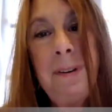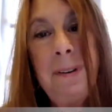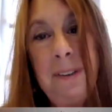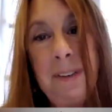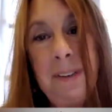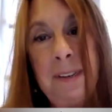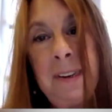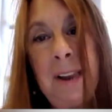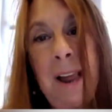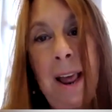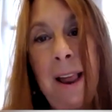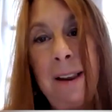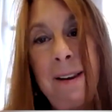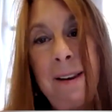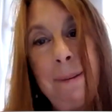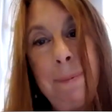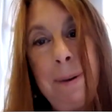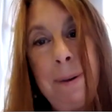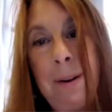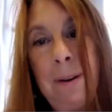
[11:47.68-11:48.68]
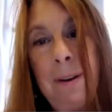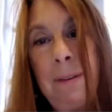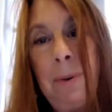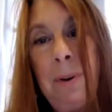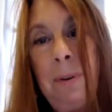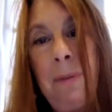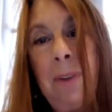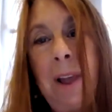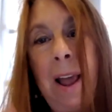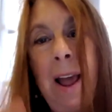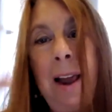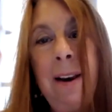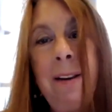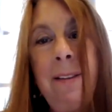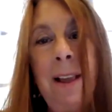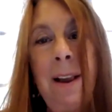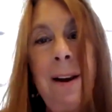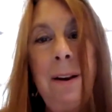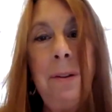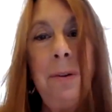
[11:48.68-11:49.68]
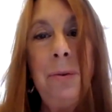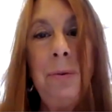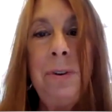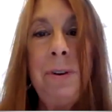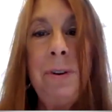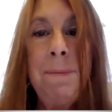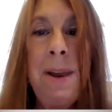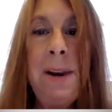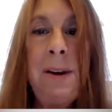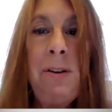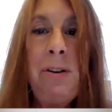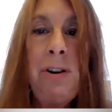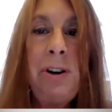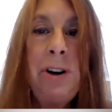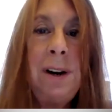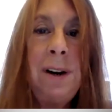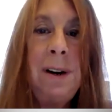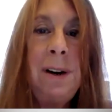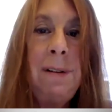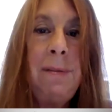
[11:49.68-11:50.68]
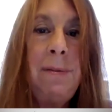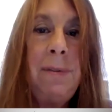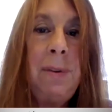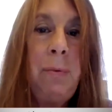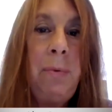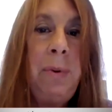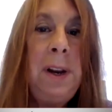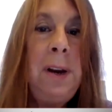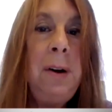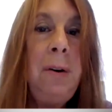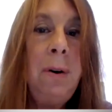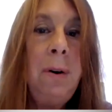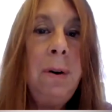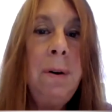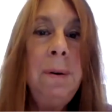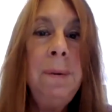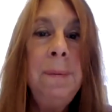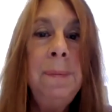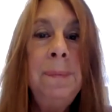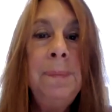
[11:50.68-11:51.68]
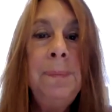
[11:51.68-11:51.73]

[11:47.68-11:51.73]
success because we've added that other dimension of the reader